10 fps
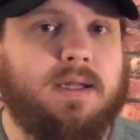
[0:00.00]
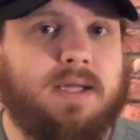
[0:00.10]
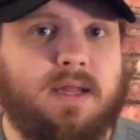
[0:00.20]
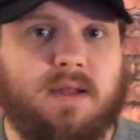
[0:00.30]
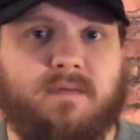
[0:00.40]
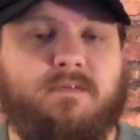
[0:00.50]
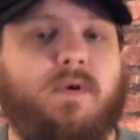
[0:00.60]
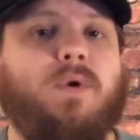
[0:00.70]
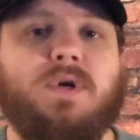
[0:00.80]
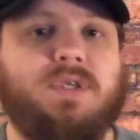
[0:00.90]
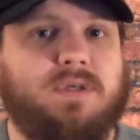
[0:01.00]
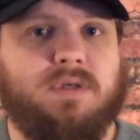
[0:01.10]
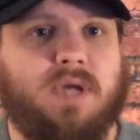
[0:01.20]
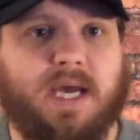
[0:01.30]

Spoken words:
That the Force